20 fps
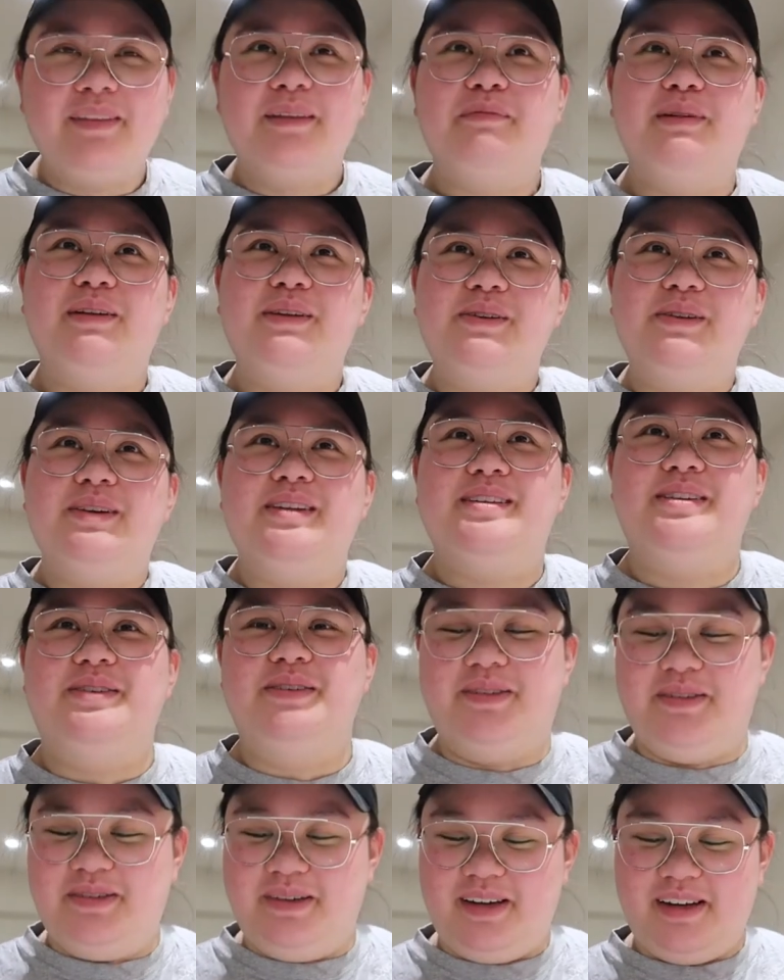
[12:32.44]
But you get
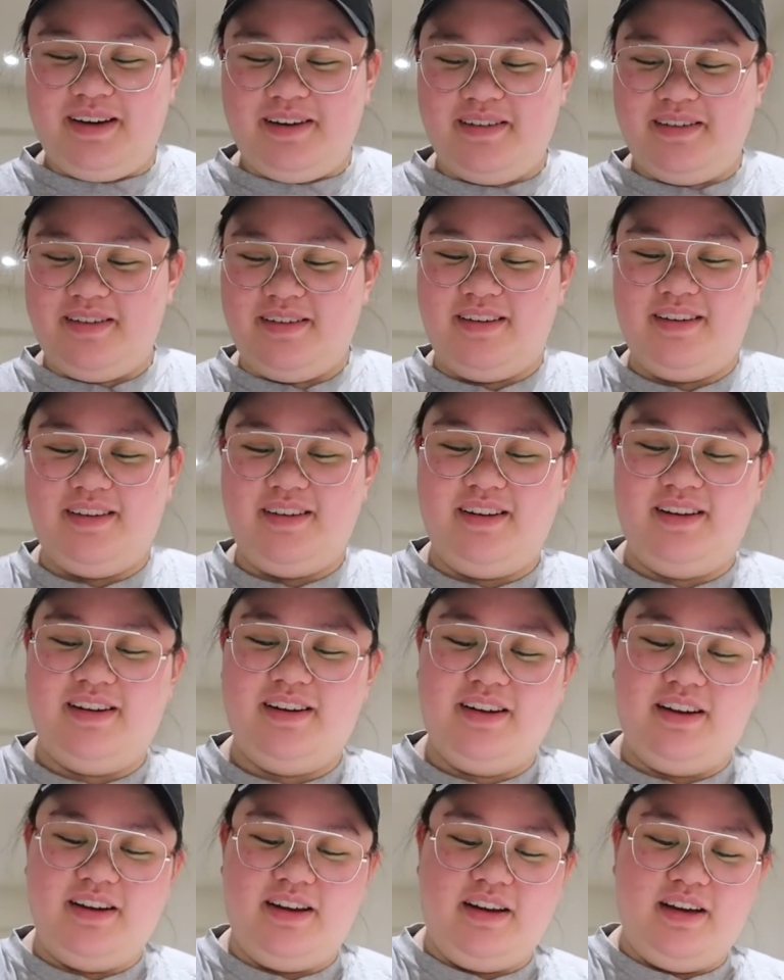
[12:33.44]
used to it.
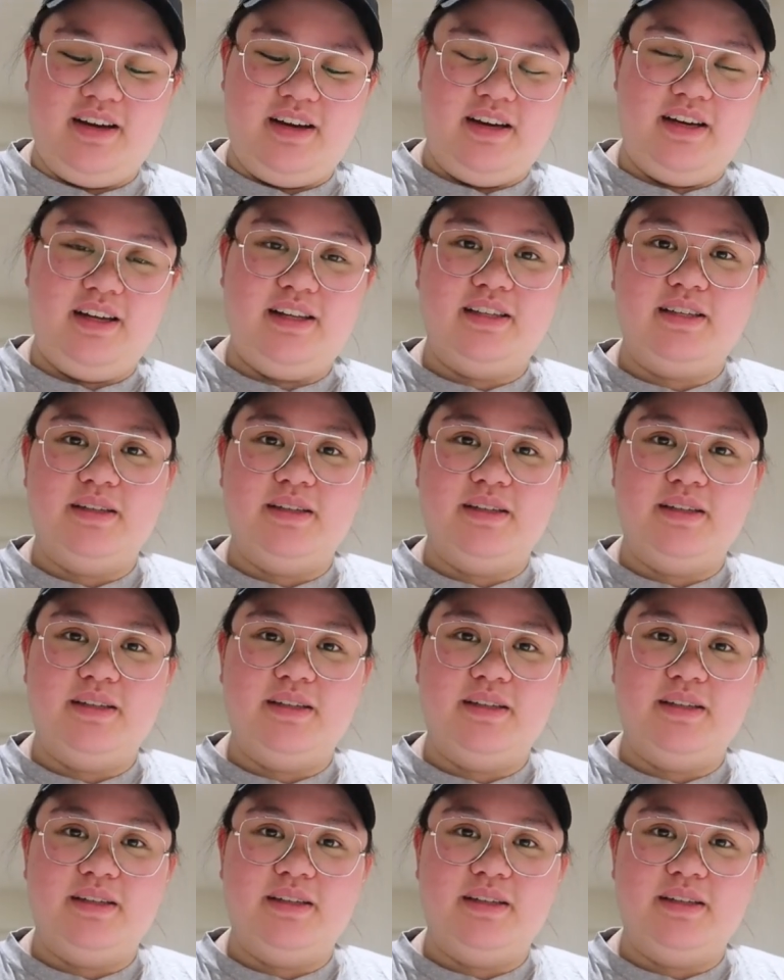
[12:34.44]
And